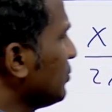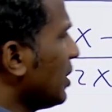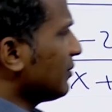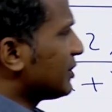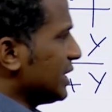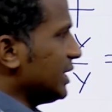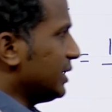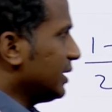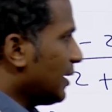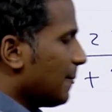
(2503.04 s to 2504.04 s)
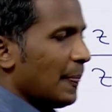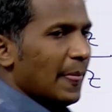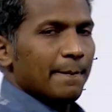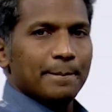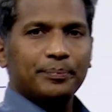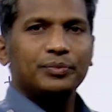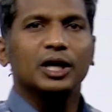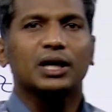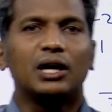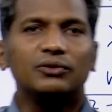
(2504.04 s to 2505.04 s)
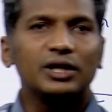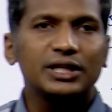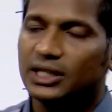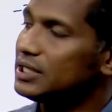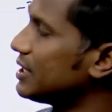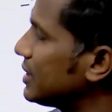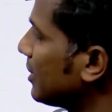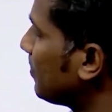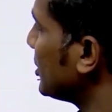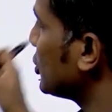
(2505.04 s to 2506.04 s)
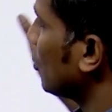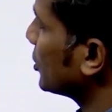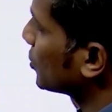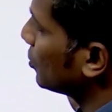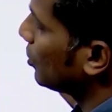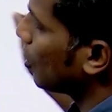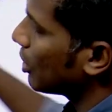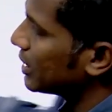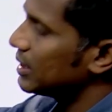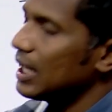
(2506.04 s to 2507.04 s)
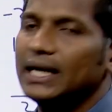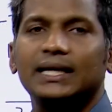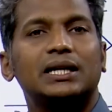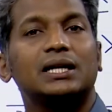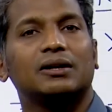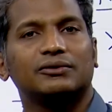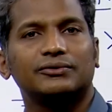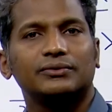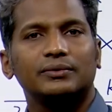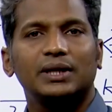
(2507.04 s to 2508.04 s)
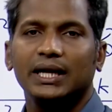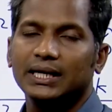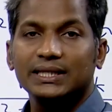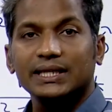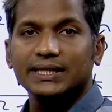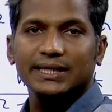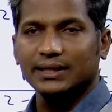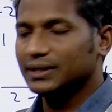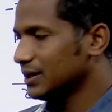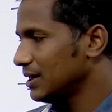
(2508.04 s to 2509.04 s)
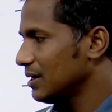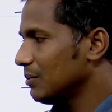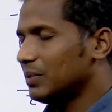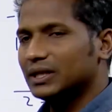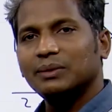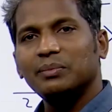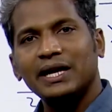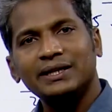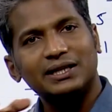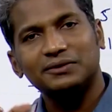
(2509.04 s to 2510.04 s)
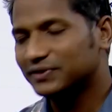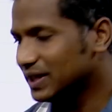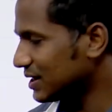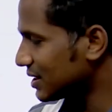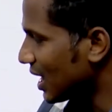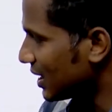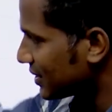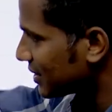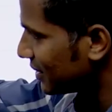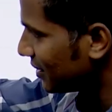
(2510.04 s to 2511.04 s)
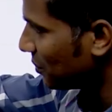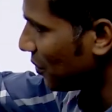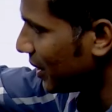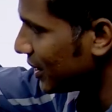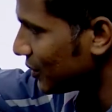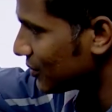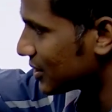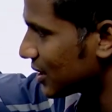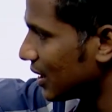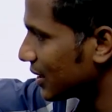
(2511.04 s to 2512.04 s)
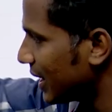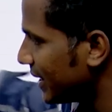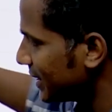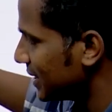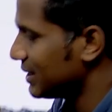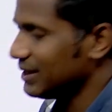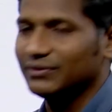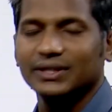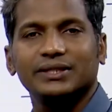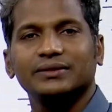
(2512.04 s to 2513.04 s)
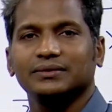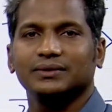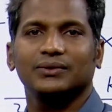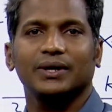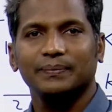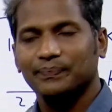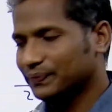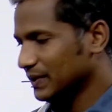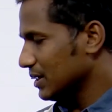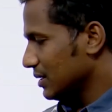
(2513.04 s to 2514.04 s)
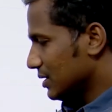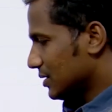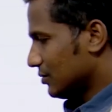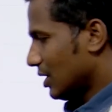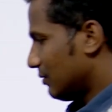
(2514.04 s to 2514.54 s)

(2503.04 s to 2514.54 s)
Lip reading: you have seen, the conversion step is also not that tough, it is easy, but the main toughness starts the moment you start writing this equation, okay. So now